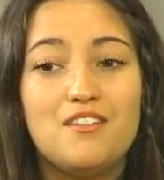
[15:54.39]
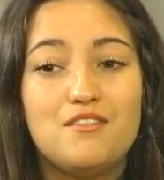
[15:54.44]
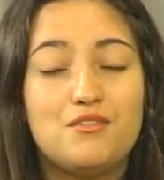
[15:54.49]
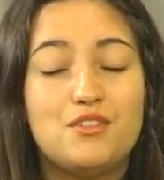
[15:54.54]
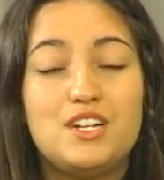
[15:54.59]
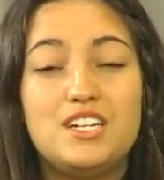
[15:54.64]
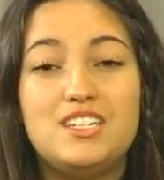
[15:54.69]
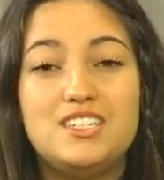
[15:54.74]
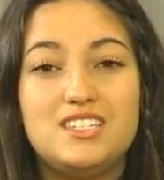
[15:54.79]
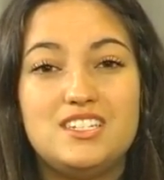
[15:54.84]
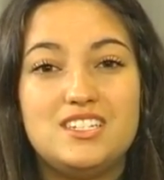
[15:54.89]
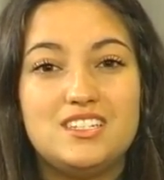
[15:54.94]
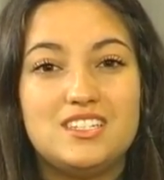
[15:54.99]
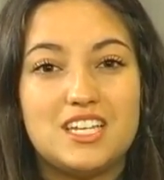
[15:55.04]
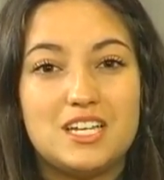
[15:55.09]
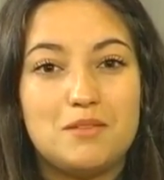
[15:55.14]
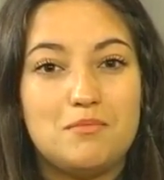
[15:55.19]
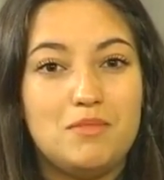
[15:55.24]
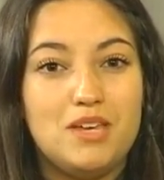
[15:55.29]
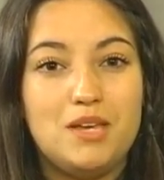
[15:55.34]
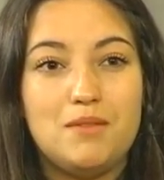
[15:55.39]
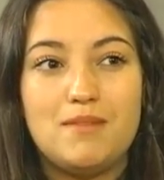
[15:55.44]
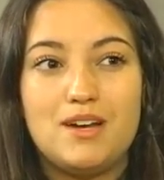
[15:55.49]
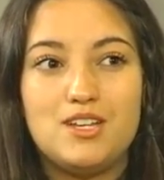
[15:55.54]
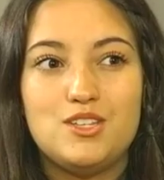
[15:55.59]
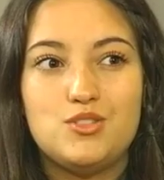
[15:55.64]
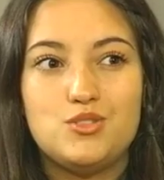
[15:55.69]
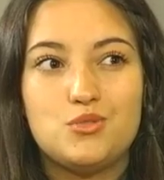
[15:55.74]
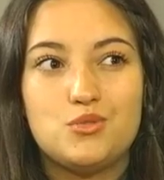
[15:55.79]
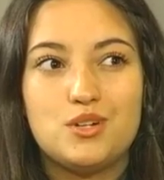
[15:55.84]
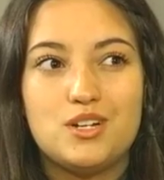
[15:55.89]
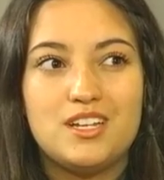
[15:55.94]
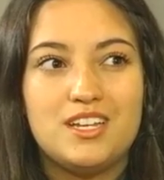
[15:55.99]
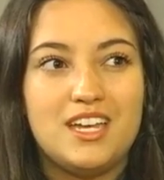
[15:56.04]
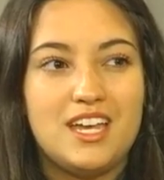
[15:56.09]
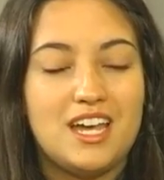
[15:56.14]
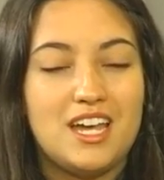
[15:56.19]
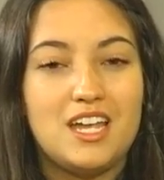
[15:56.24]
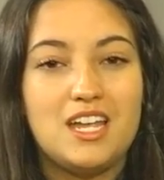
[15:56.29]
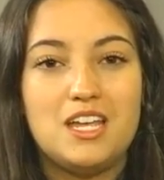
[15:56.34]
for instance like me my story
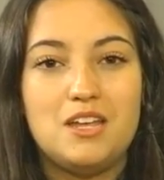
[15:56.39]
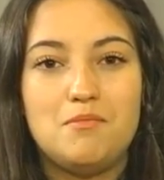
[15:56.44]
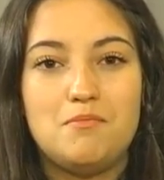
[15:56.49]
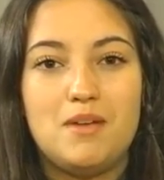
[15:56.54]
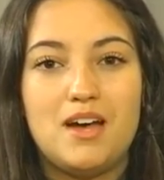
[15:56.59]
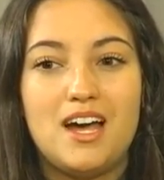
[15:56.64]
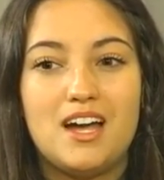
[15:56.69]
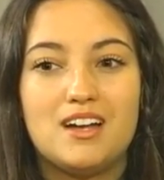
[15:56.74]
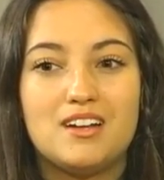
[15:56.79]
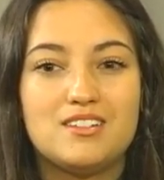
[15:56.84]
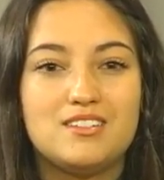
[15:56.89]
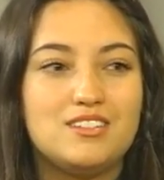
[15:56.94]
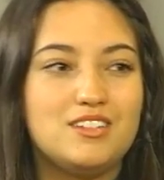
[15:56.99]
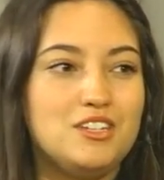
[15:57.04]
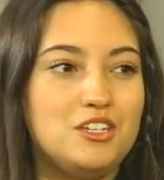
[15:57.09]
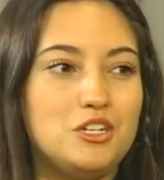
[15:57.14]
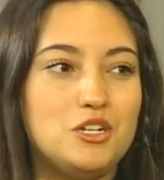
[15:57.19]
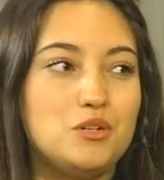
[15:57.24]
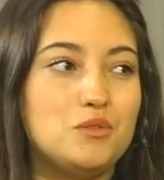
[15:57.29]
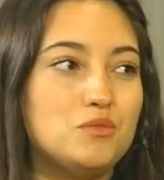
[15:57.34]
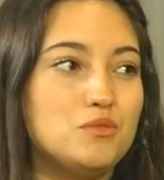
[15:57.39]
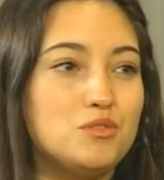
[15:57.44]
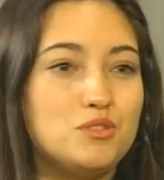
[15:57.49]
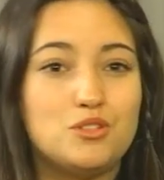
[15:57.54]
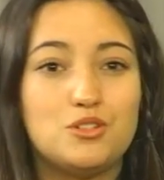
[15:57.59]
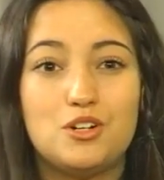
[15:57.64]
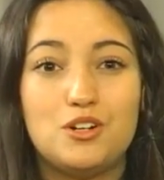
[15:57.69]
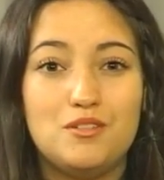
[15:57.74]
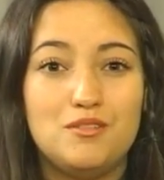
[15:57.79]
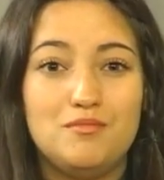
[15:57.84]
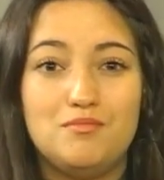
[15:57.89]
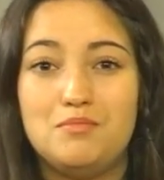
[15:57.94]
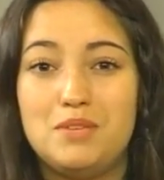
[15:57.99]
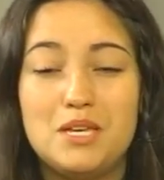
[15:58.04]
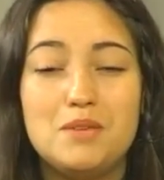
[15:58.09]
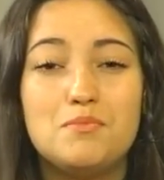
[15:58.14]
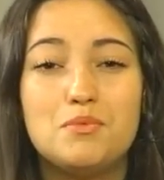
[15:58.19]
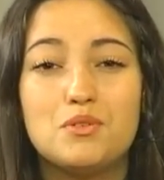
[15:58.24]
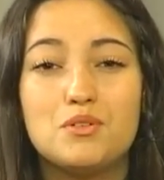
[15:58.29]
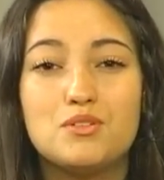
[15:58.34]
can't impact you know certain
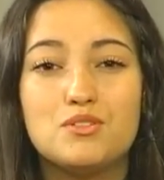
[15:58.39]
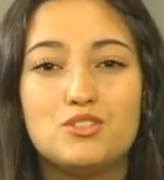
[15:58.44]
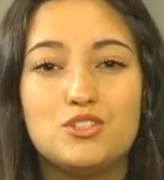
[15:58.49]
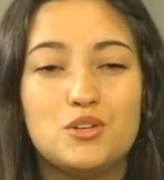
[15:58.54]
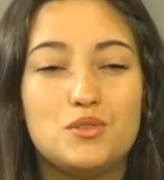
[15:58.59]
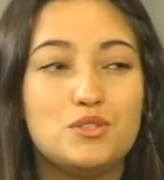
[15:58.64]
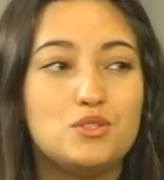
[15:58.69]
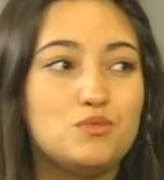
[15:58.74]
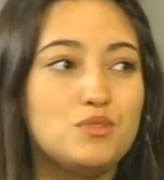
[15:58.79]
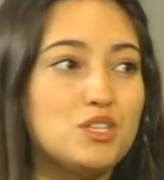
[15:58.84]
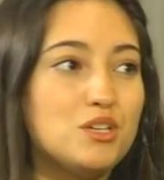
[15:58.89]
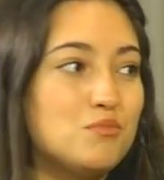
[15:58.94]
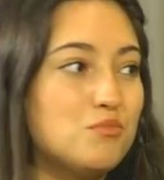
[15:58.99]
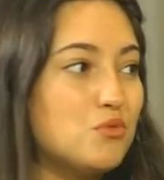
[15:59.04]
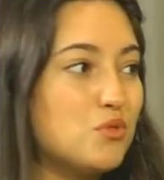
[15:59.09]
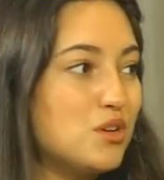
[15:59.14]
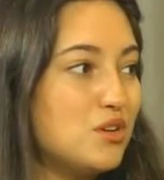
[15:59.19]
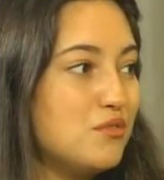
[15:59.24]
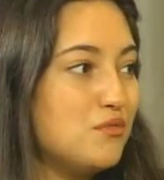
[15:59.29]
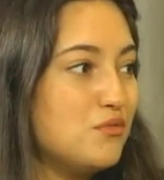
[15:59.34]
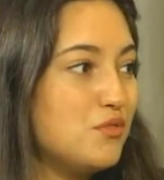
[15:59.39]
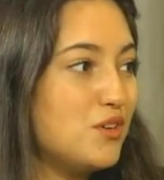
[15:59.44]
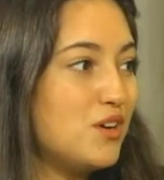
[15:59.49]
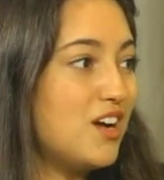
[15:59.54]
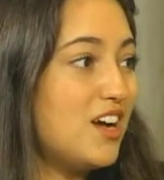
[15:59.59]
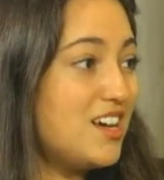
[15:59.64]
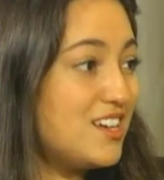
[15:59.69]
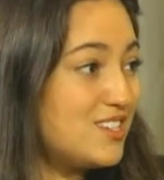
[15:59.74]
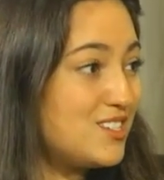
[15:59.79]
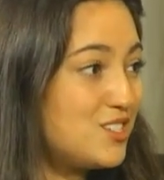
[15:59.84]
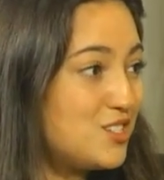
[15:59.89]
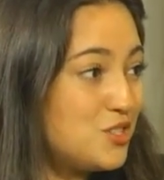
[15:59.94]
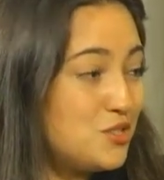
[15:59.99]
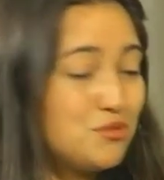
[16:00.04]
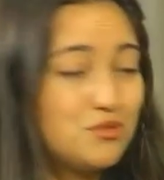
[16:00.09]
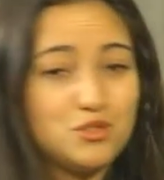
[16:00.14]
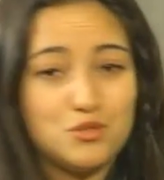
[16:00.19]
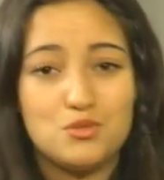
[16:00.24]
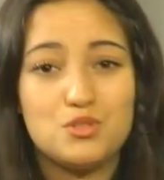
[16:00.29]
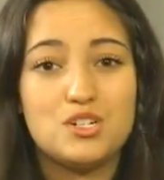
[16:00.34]
people so it's really important for us
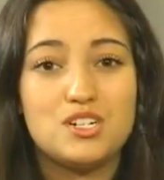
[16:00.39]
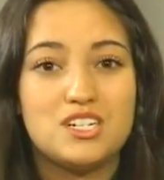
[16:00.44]
to use our